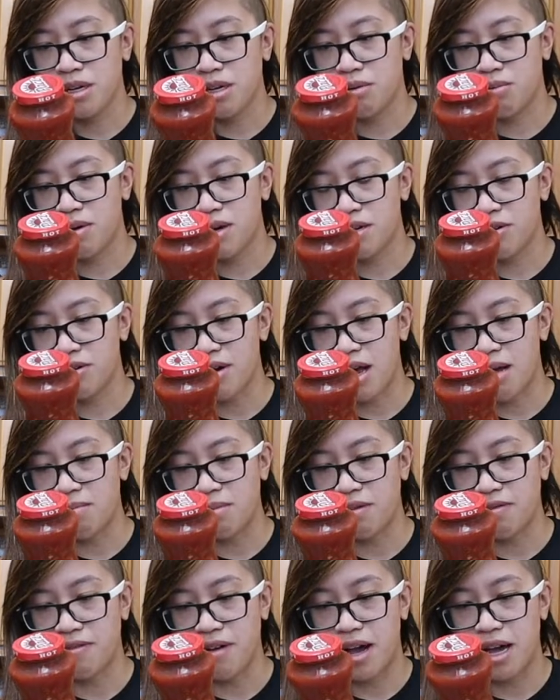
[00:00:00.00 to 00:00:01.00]
1 gram
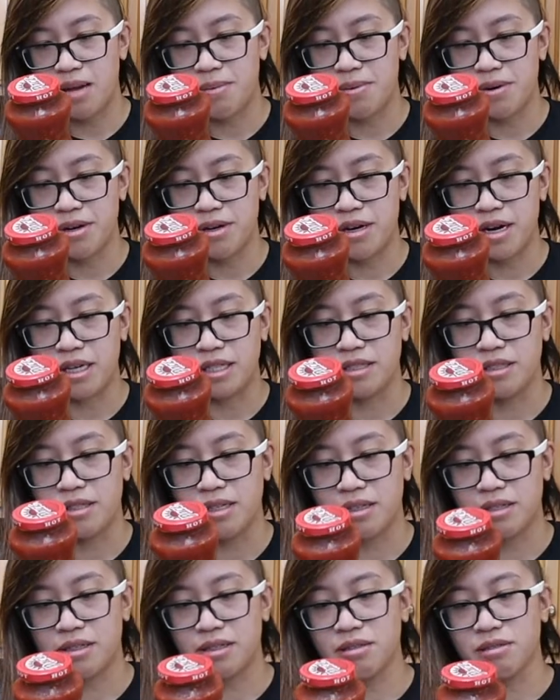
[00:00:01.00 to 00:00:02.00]
of fiber, and
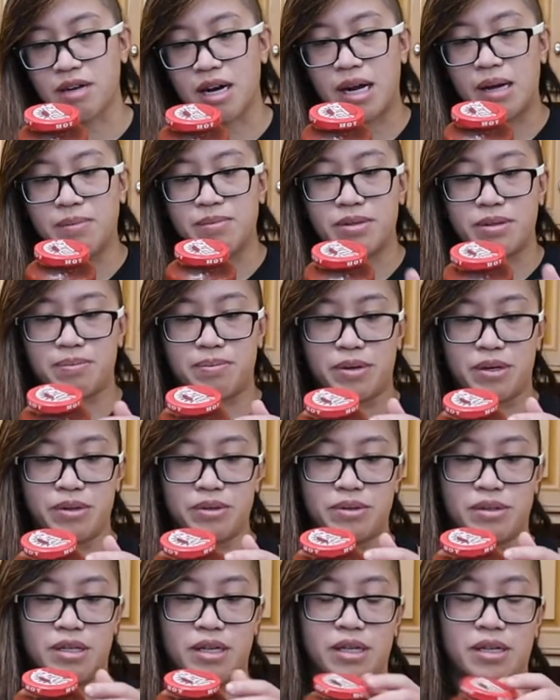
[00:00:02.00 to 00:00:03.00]
0 grams of
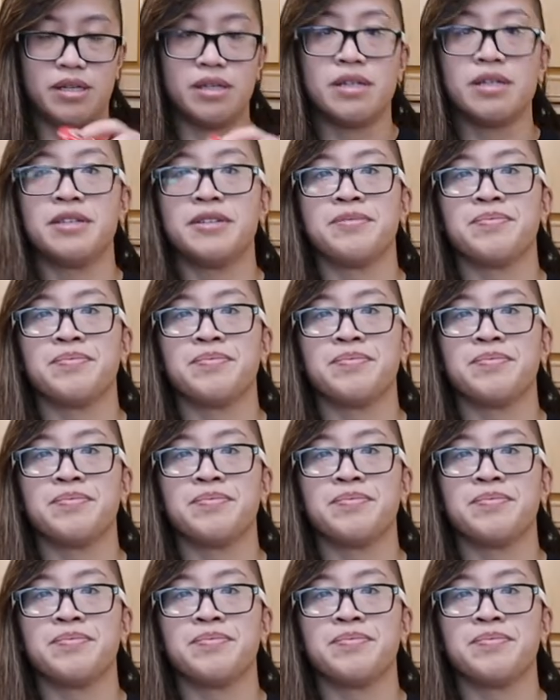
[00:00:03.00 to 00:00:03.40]
protein.